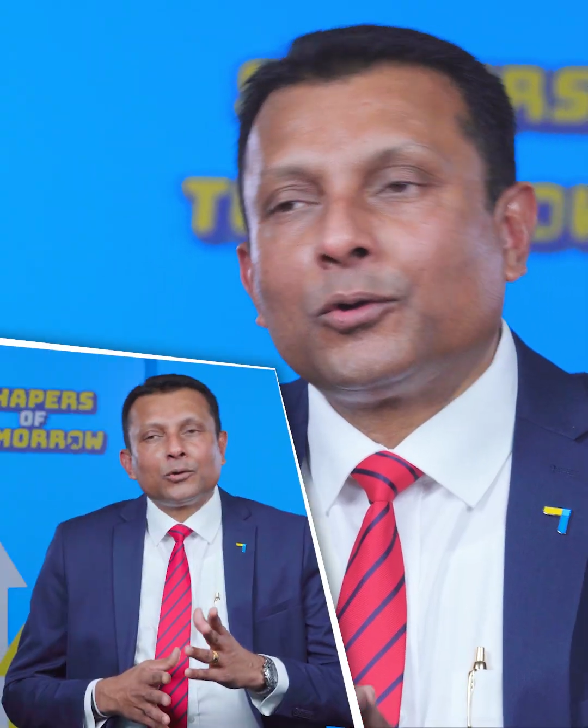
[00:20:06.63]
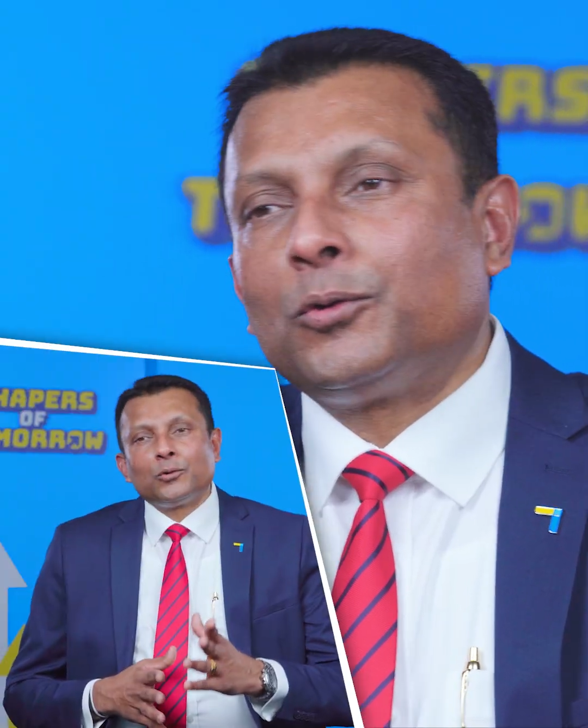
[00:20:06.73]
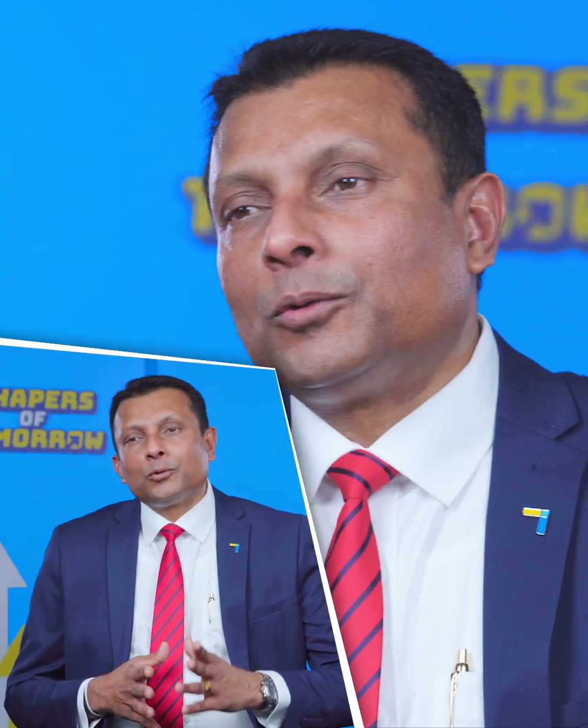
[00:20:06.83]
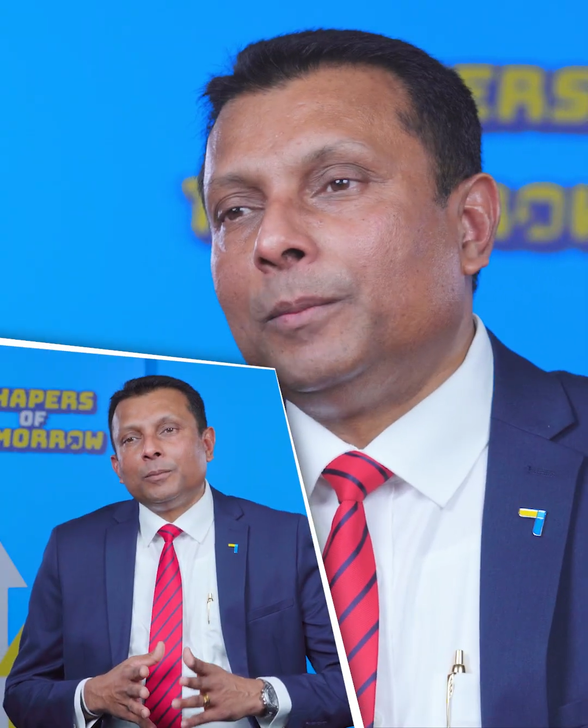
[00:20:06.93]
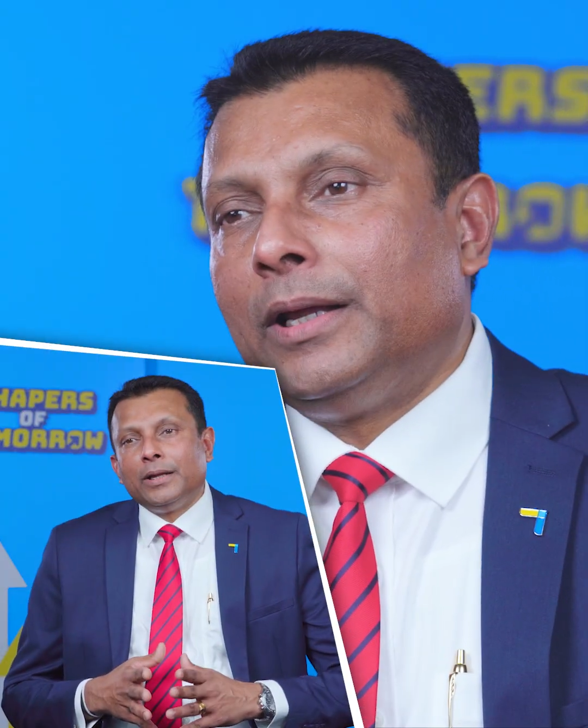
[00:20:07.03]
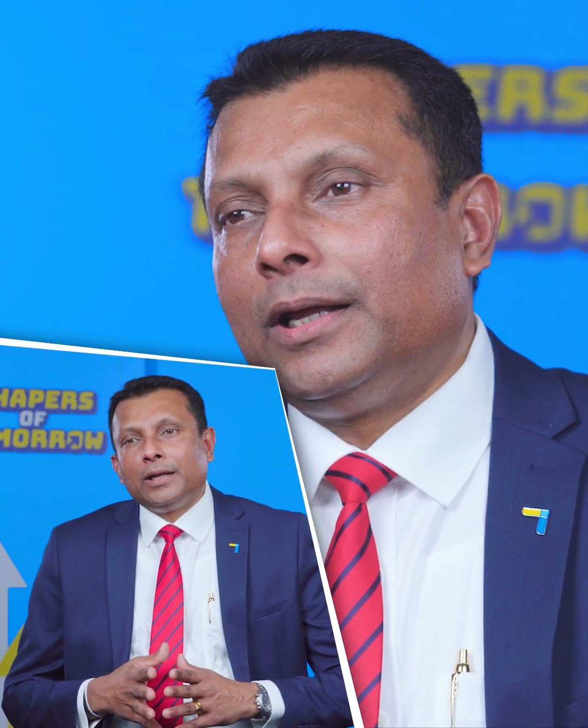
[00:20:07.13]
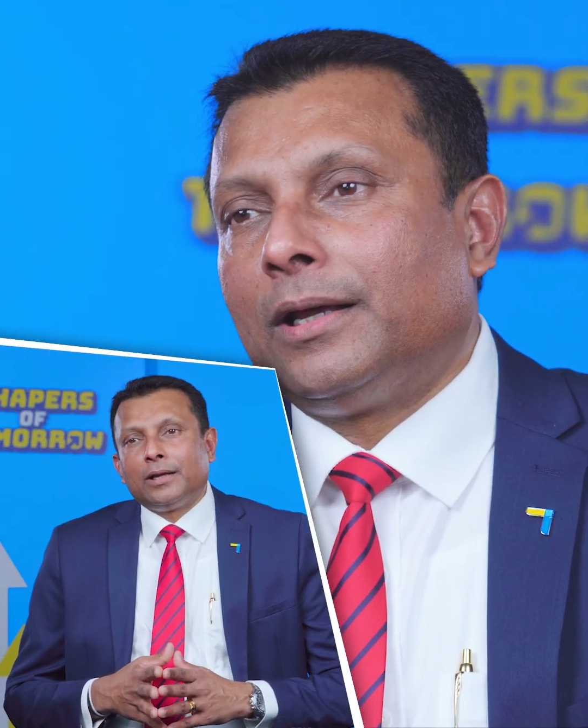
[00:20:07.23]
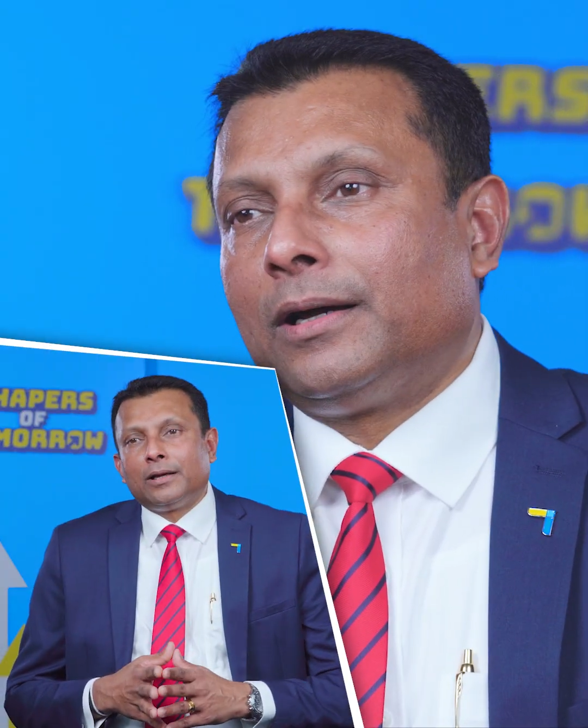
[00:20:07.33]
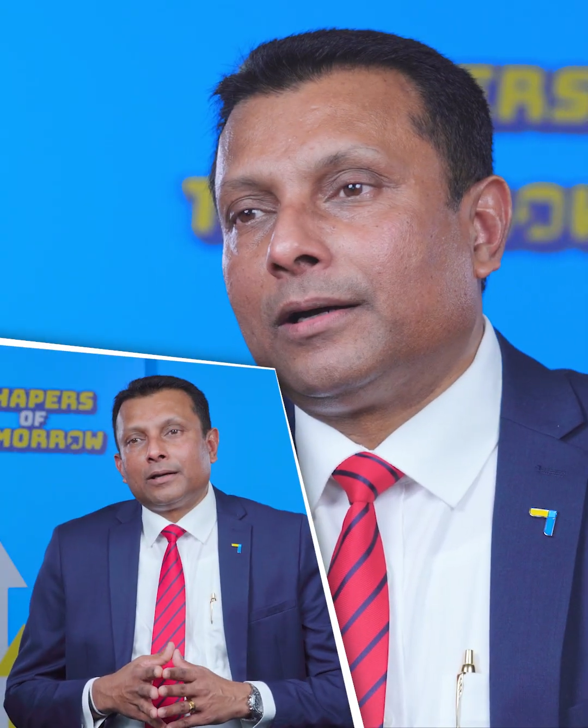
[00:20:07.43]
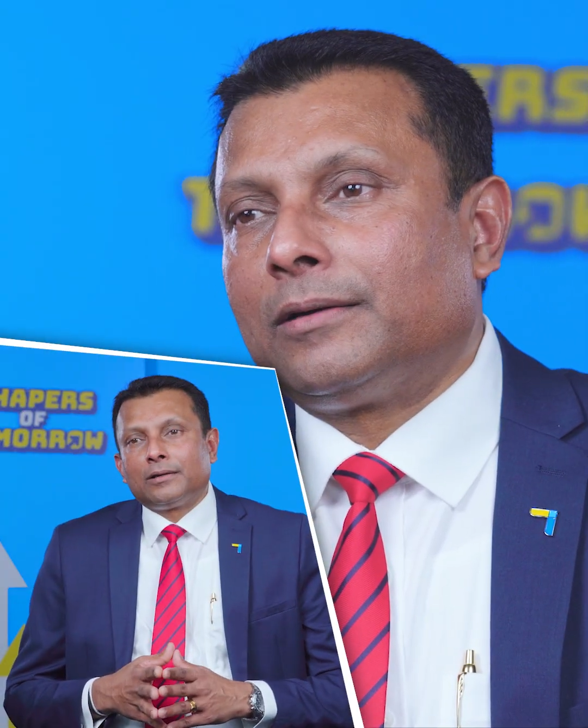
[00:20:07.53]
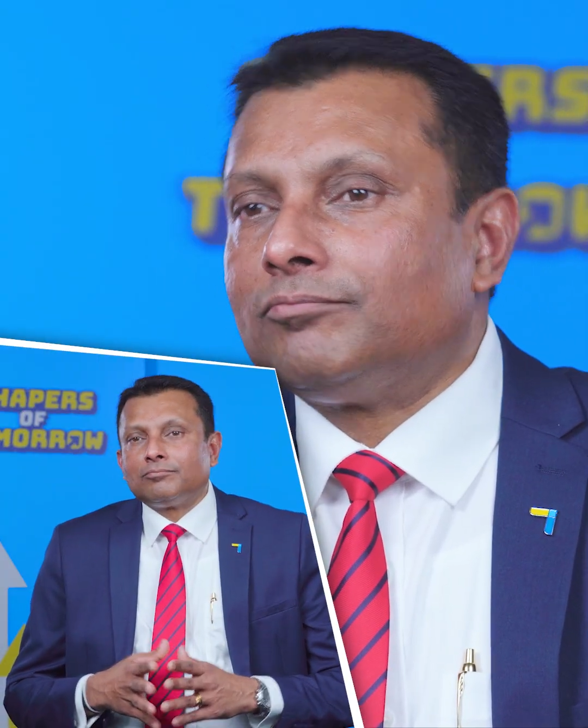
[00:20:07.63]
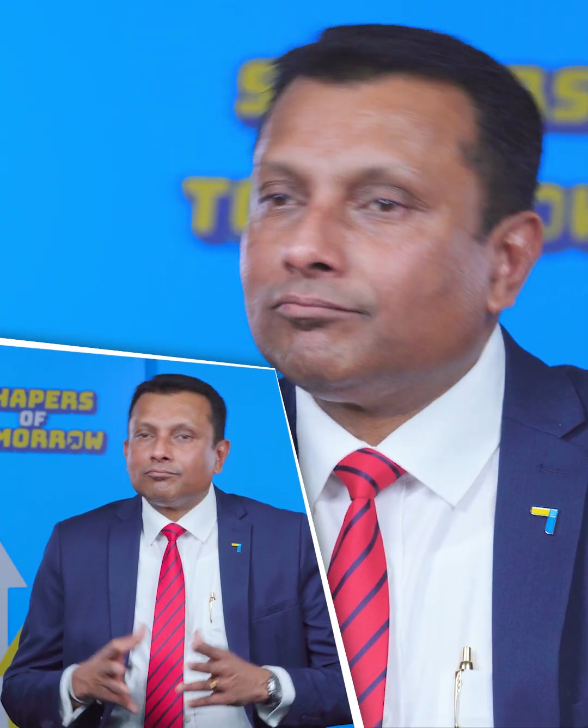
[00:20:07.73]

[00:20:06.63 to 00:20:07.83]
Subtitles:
could be a